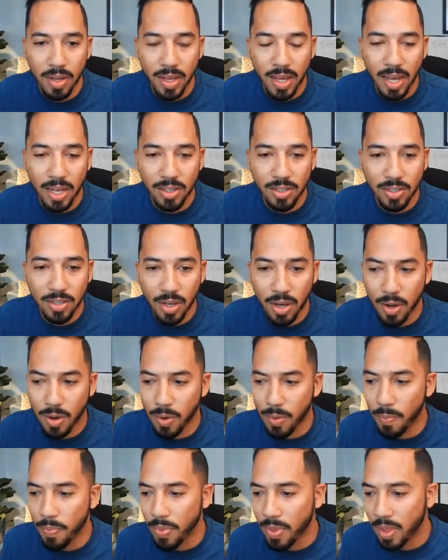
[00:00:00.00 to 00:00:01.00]
And
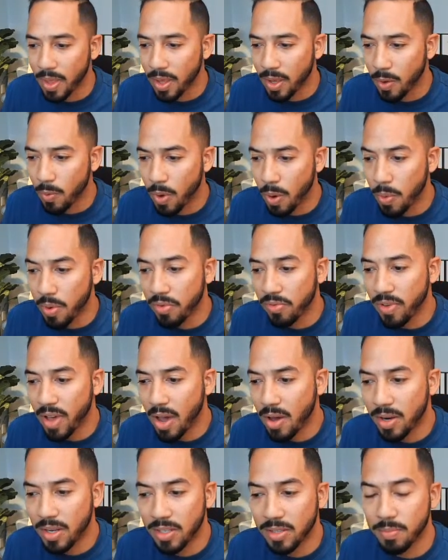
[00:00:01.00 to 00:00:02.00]
so what we
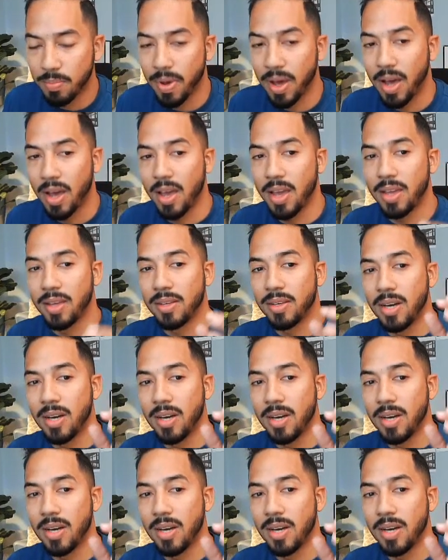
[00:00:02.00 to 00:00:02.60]
found is by